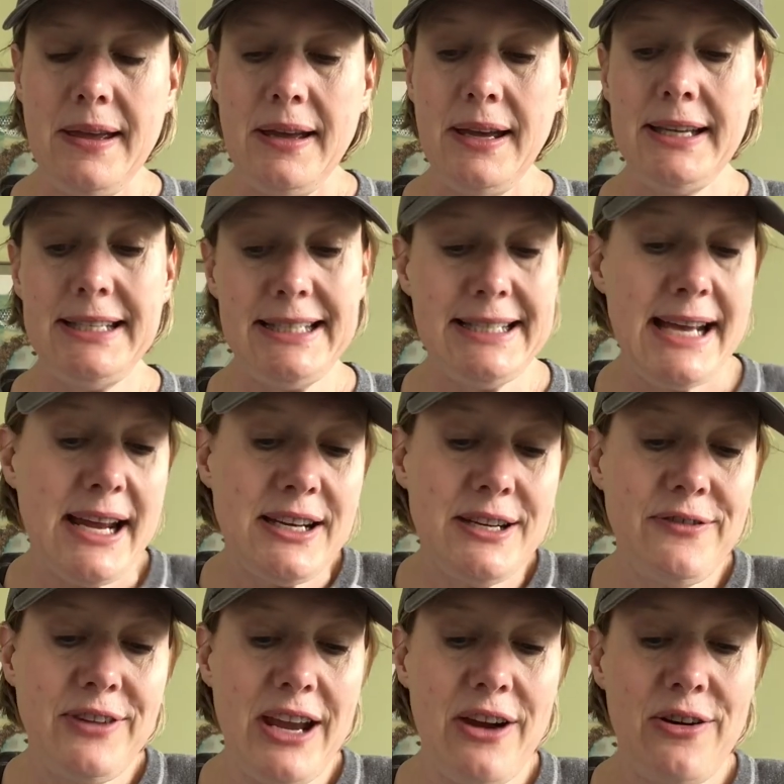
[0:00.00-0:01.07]
A
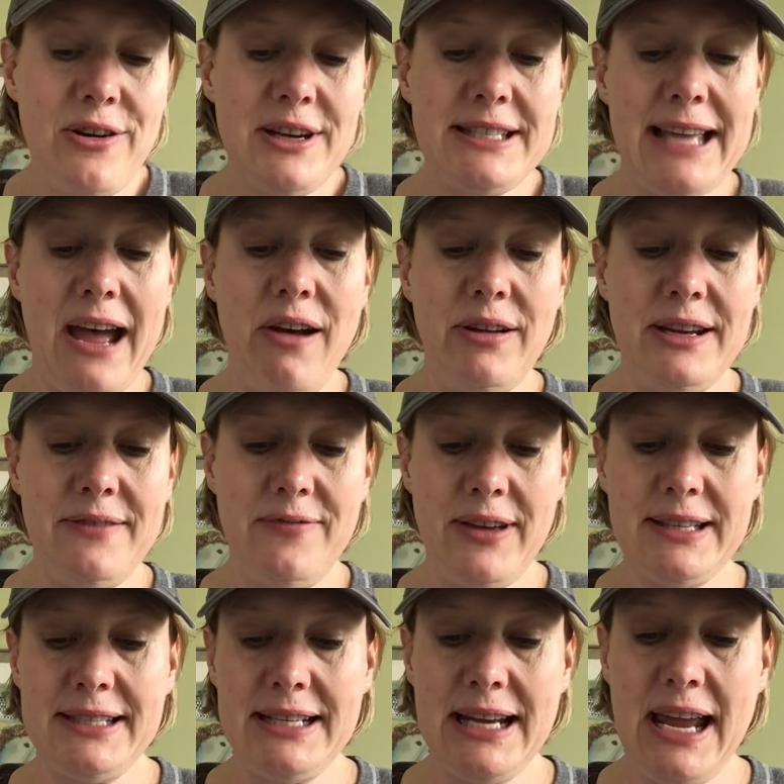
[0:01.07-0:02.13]
detective carries out
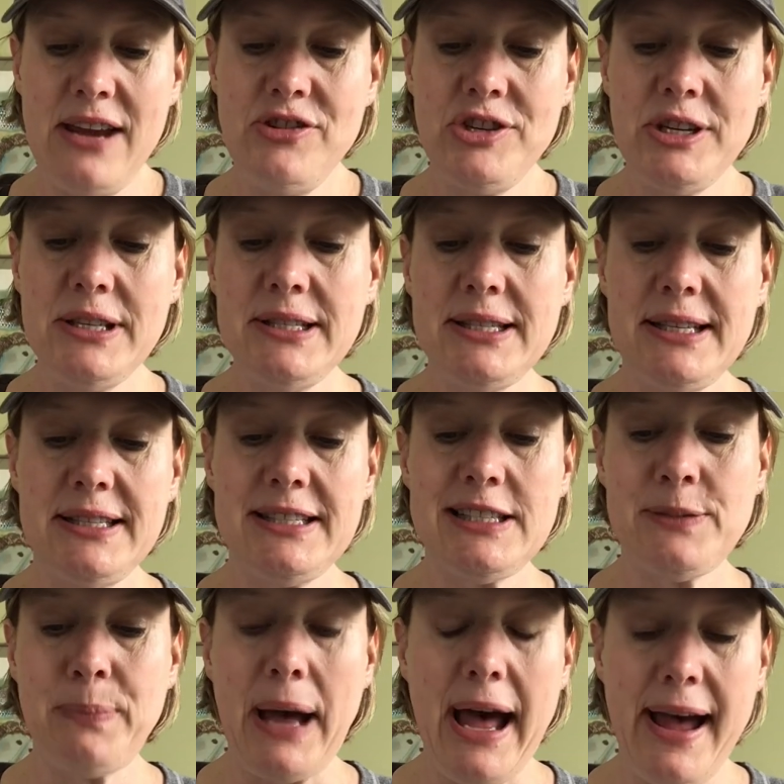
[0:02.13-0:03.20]
investigations and
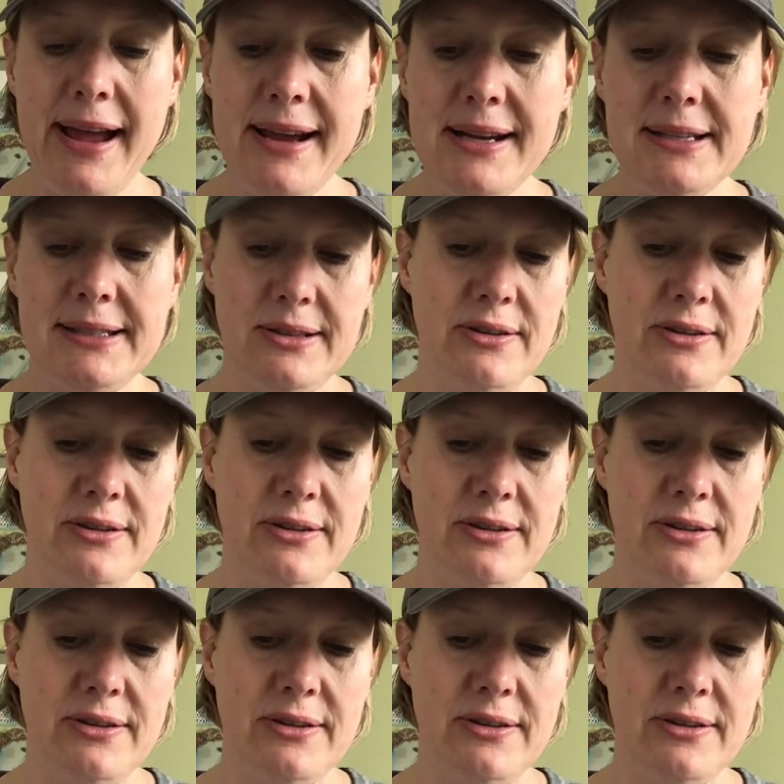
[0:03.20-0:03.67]
spies